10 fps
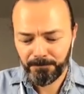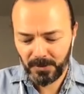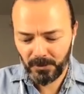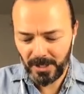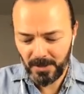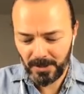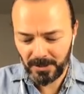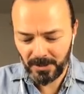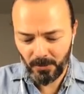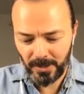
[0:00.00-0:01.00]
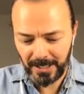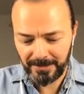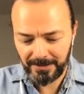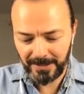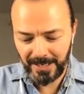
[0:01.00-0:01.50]
Today, we know
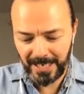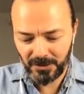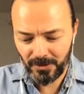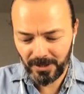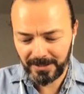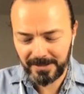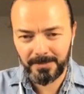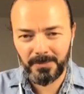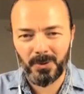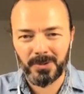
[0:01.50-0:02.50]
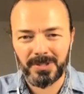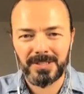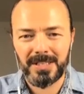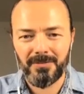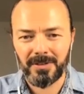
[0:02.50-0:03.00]
that handwriting supports
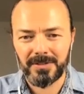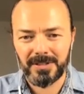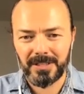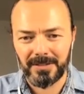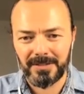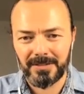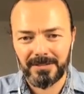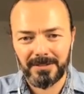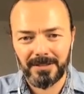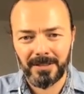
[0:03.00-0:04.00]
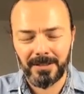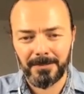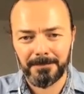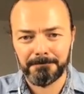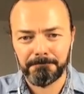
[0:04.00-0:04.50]
several skills.
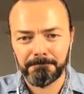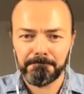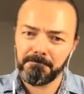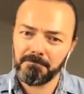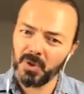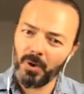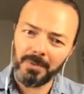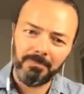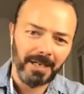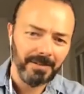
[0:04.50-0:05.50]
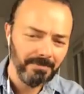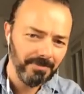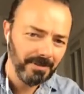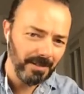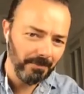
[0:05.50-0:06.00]
Um, going back
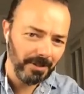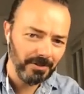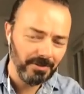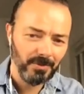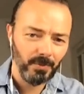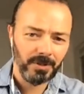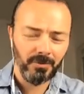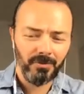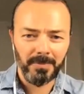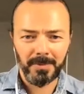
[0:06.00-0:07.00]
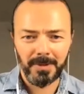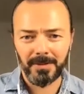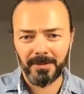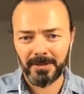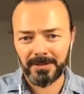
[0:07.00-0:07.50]
some years, when you remember
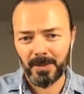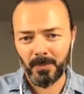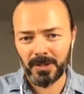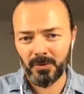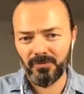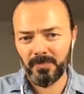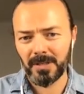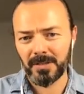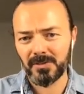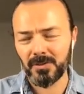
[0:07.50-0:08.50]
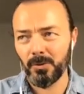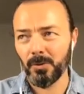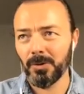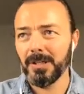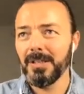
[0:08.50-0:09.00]
the time when you've been in
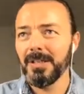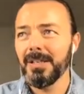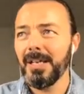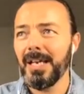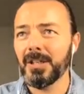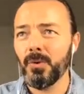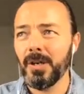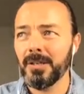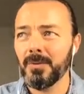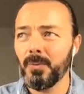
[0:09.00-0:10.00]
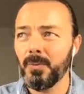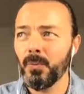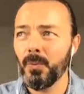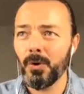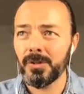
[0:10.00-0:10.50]
school, handwriting
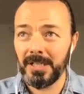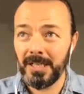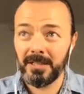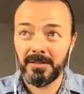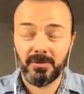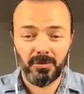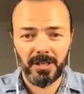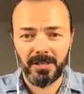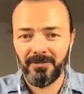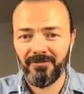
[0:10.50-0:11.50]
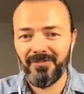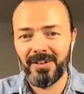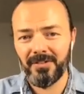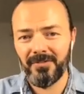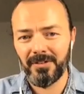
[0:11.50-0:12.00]
was and is today a
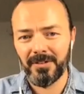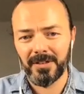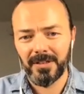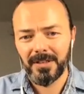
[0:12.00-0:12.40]
very, very